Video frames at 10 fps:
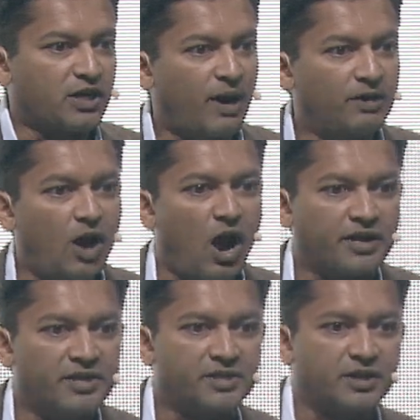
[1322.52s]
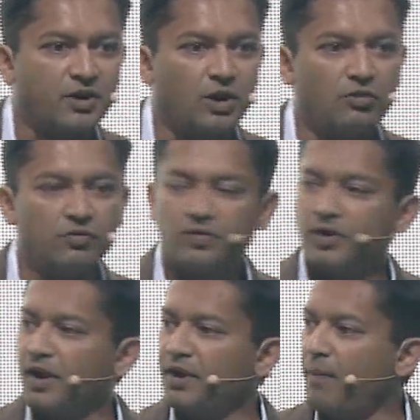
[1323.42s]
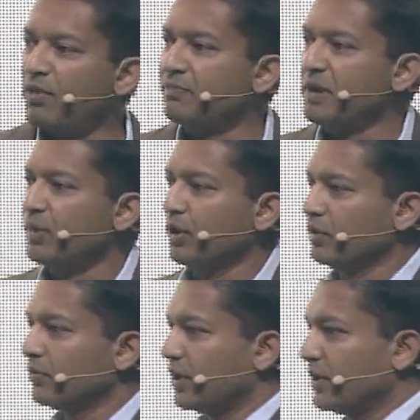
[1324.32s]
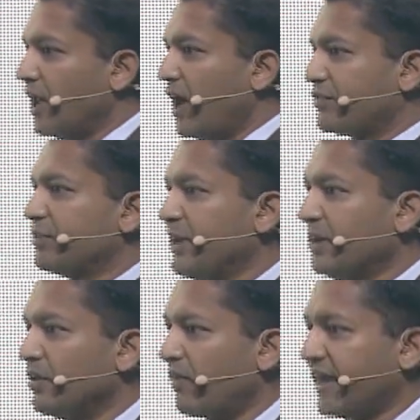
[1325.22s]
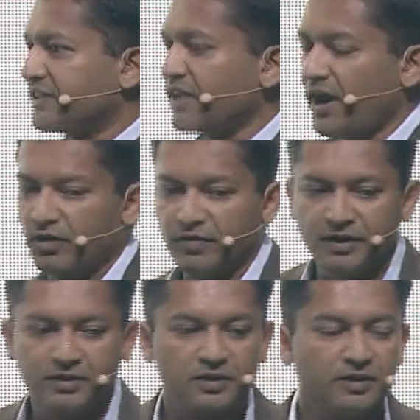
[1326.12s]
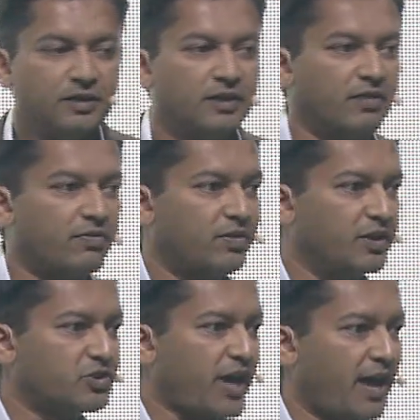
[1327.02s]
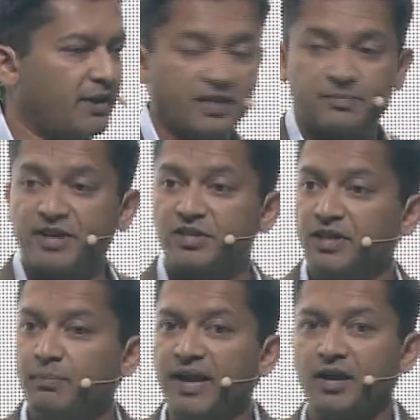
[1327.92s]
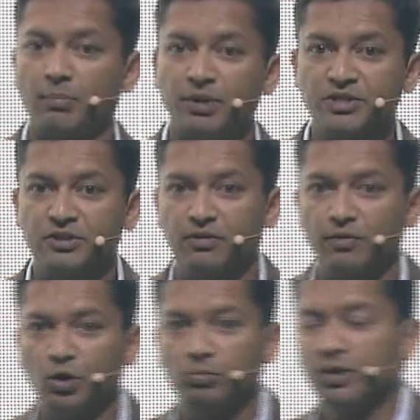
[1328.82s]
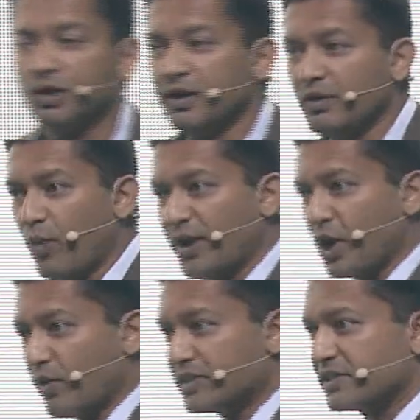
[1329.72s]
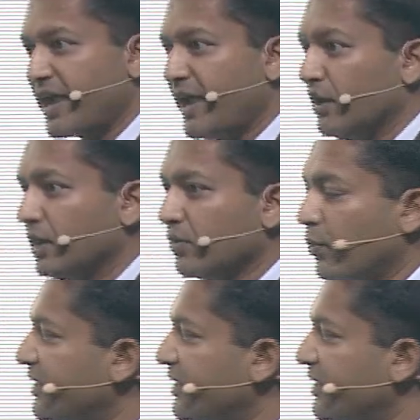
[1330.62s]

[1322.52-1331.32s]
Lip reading: about the hockey stick curve. A number of people love to be on the right side of it, and especially the big companies in the room. When you're at scale, we